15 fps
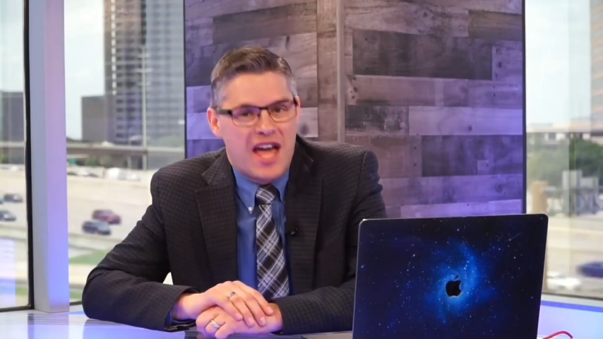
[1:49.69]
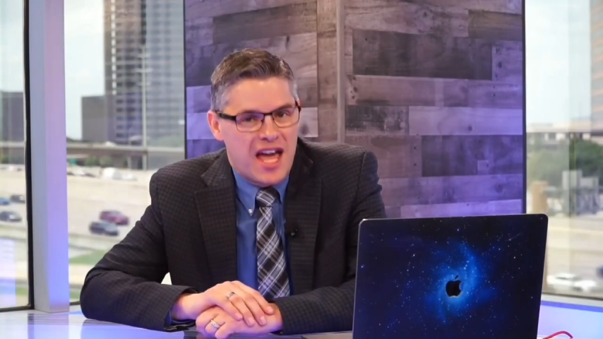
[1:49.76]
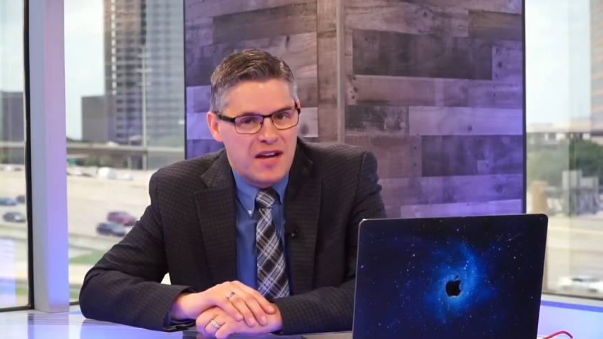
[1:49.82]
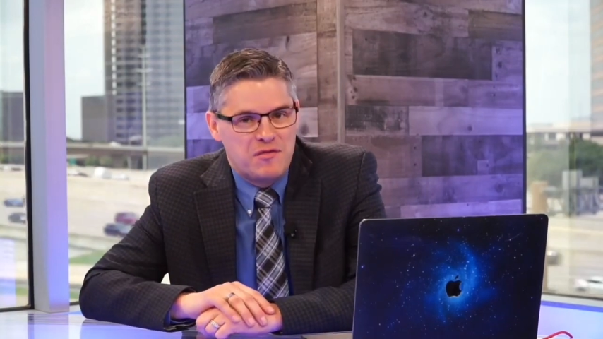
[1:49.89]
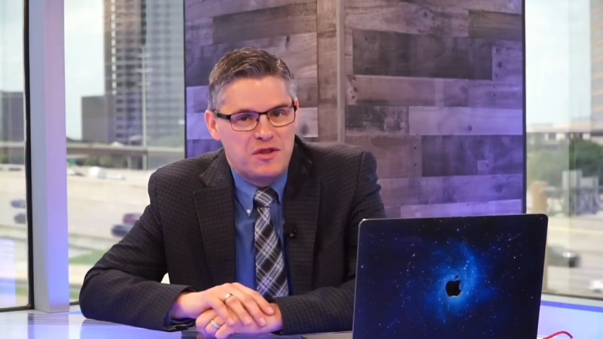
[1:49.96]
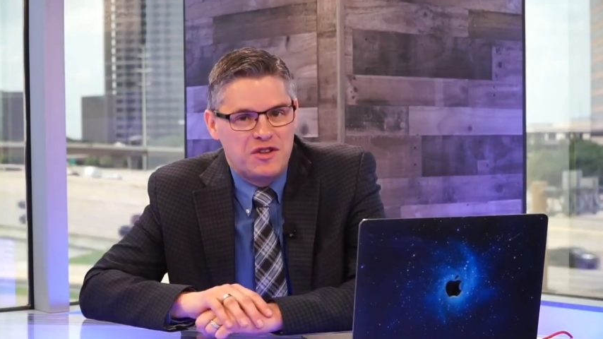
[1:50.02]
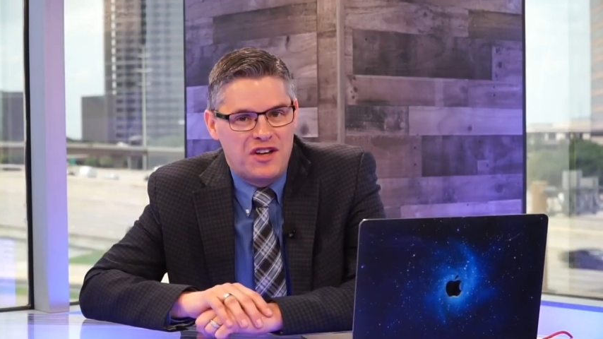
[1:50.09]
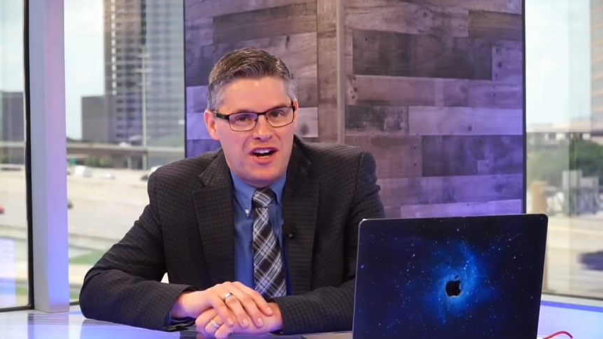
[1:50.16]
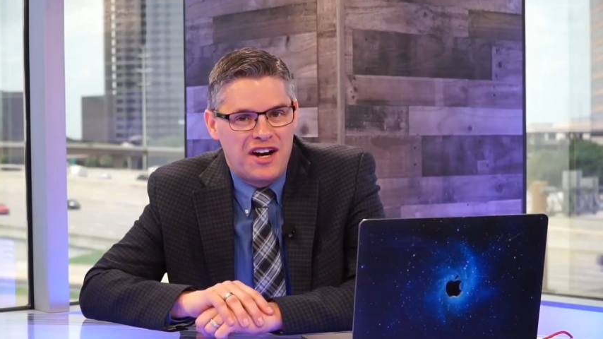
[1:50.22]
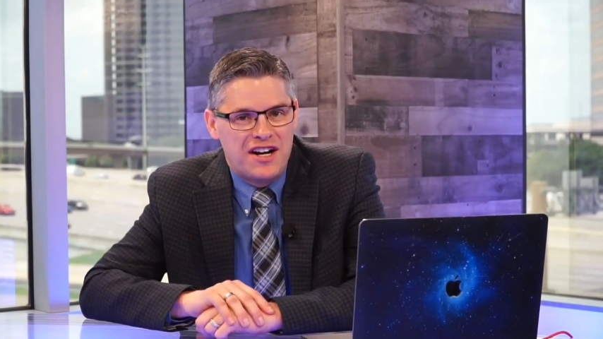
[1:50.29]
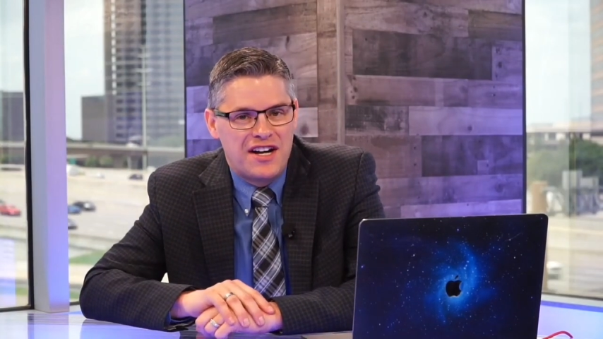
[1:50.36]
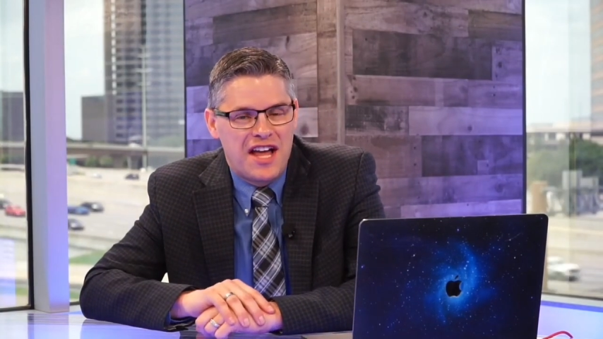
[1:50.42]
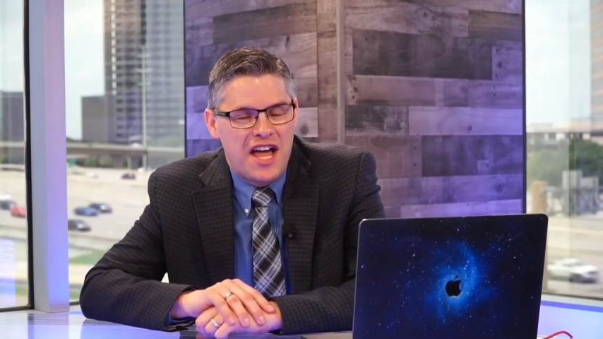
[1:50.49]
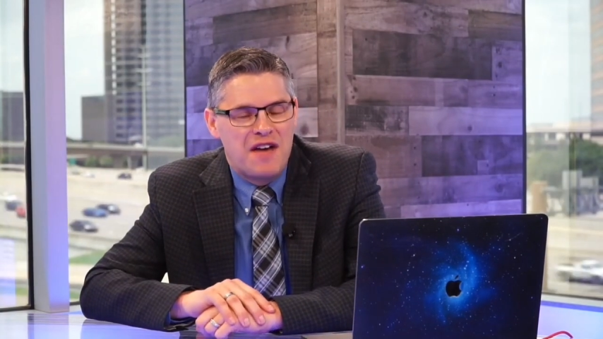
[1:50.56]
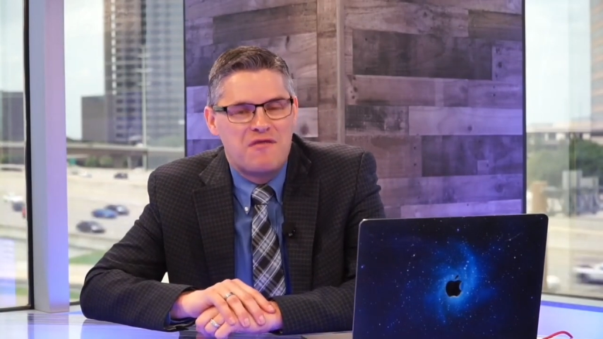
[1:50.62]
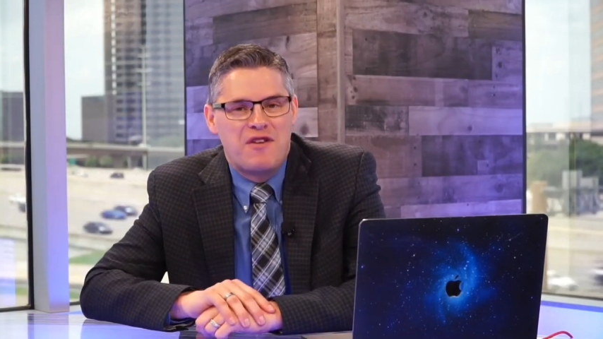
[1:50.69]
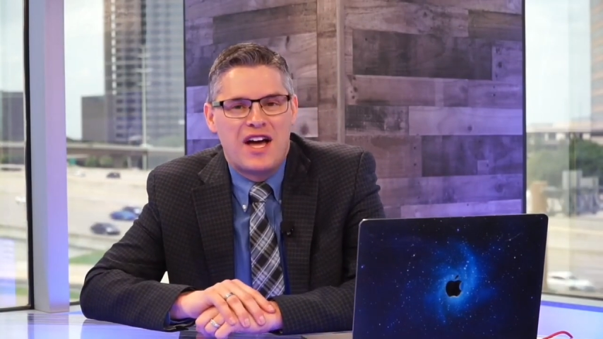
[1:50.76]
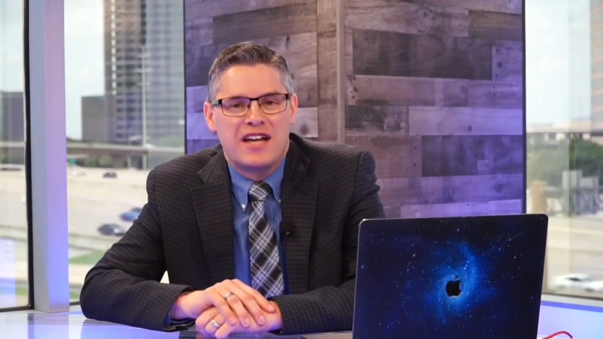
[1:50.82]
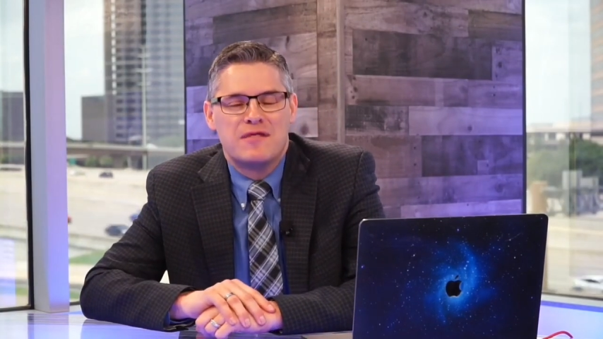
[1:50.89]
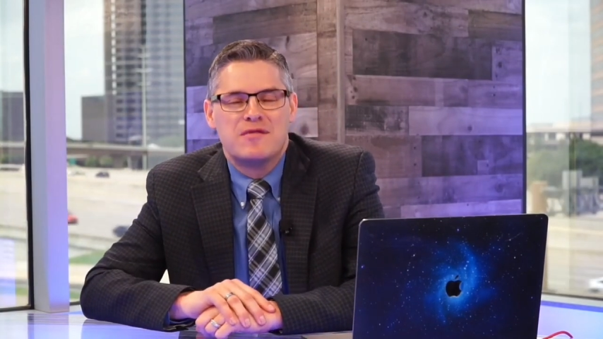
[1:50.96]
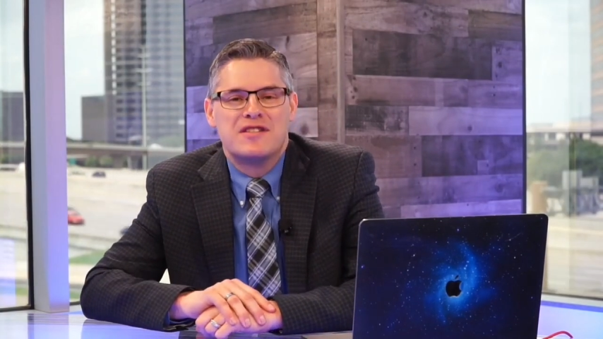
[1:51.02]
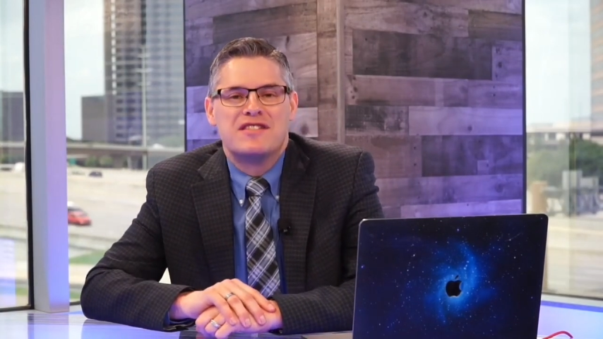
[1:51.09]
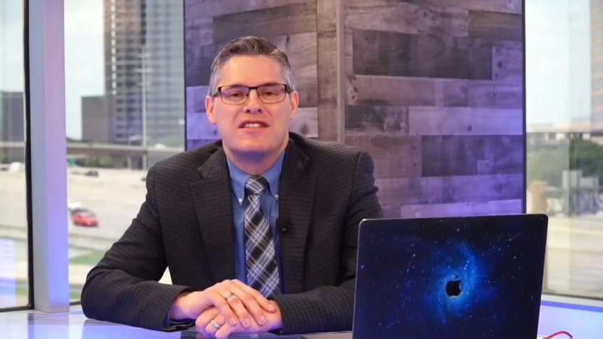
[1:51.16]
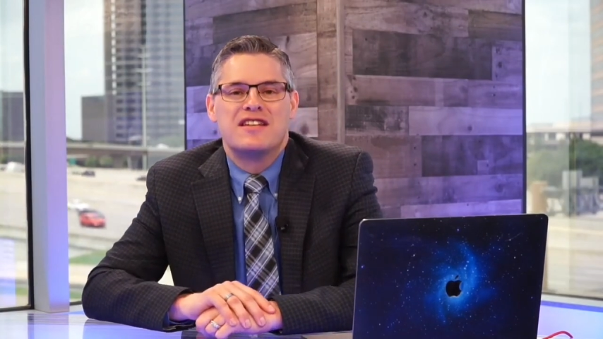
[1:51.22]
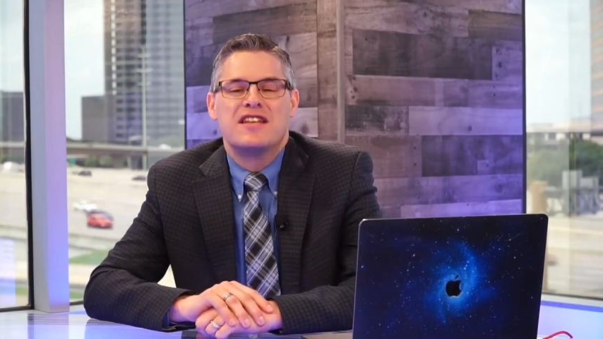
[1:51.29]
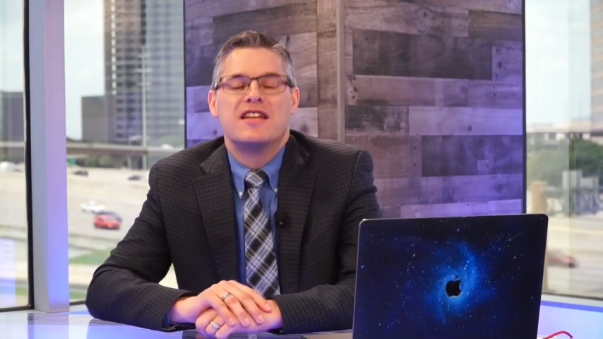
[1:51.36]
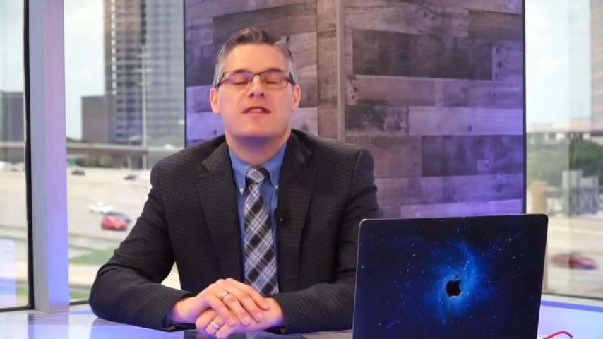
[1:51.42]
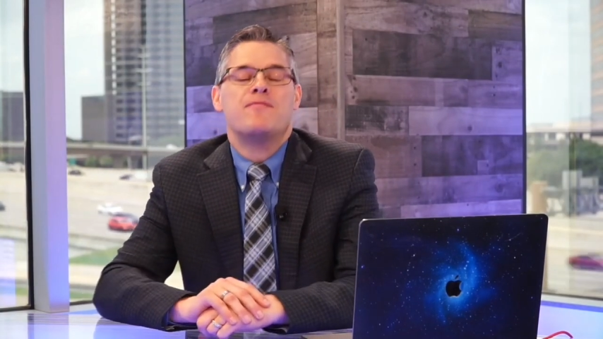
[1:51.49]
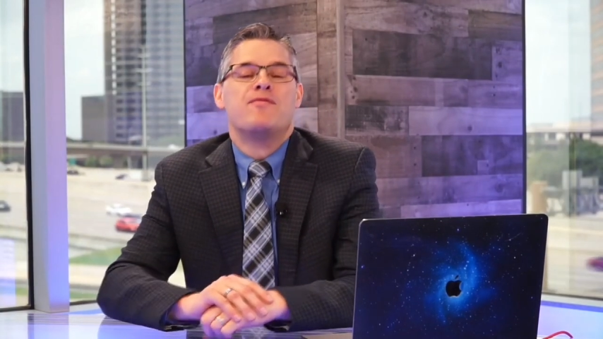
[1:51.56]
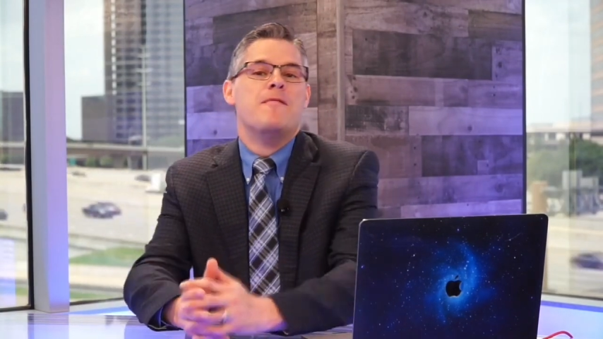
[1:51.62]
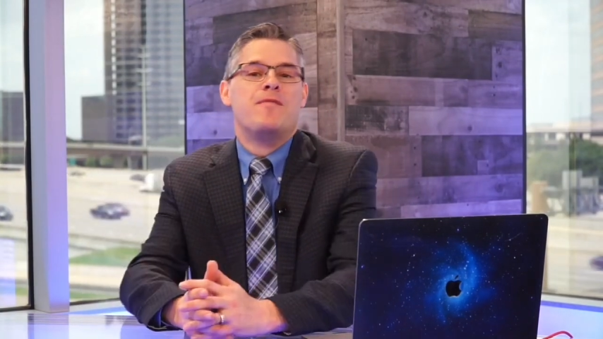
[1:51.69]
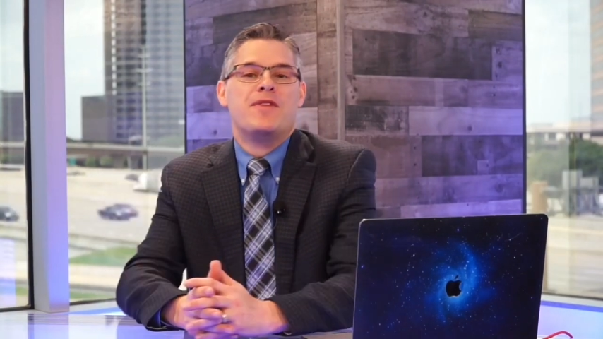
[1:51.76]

animal lard have vitamin C.